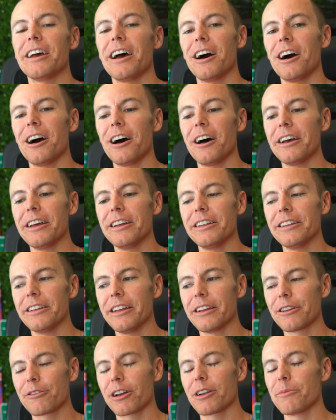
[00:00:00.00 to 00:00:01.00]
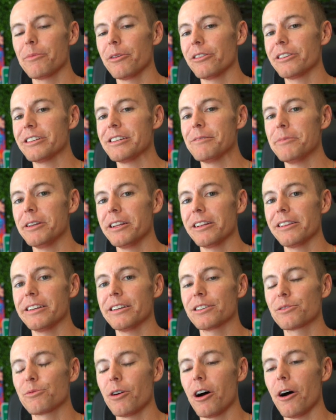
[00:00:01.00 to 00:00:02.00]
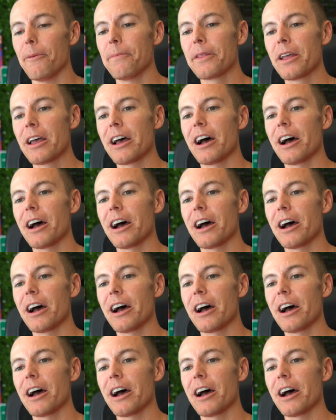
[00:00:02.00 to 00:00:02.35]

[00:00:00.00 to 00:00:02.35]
and credibility immediately as well.